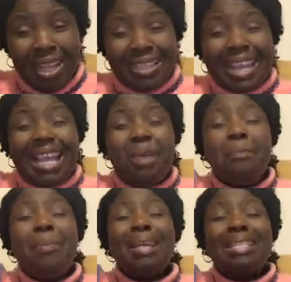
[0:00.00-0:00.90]
That he
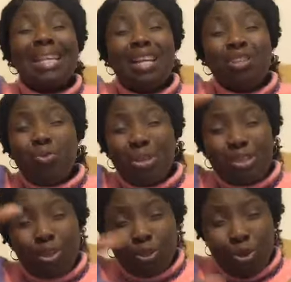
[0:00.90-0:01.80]
baited you
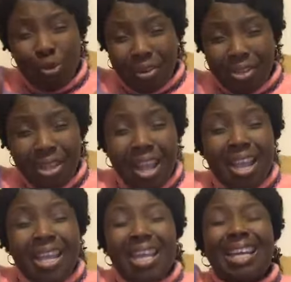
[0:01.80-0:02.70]
with glory.
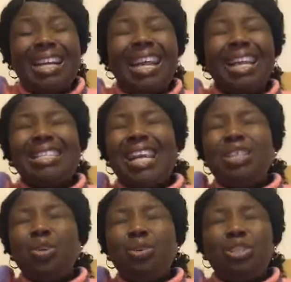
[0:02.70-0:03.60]
He created
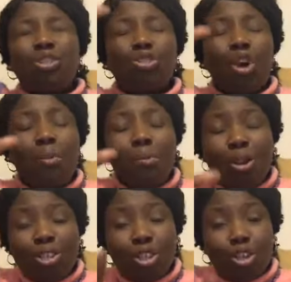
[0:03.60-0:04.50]
you with so
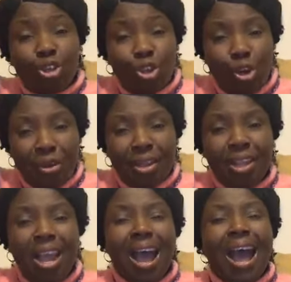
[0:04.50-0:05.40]
much glory.
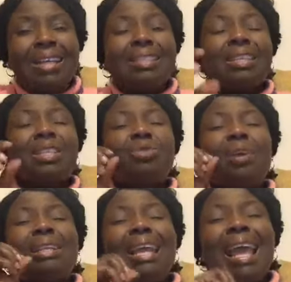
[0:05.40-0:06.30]
And that is why the